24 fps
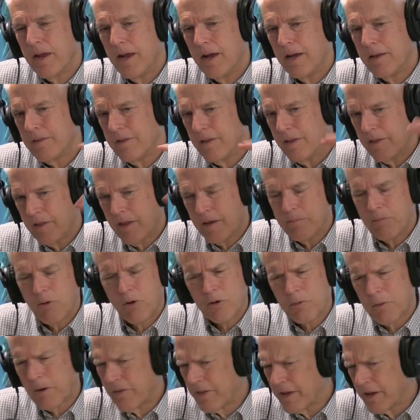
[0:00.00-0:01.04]
and they
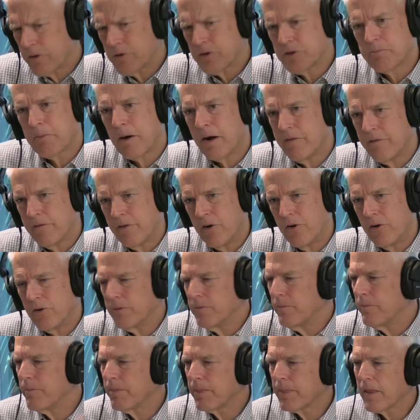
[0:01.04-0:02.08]
polled them, I think it was by
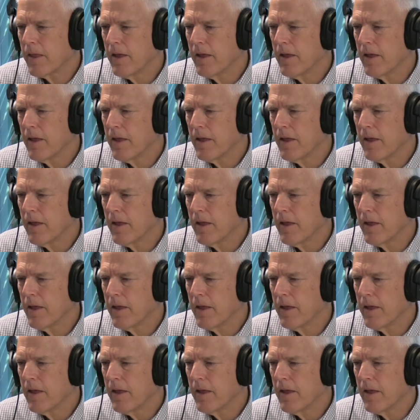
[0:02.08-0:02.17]
phone.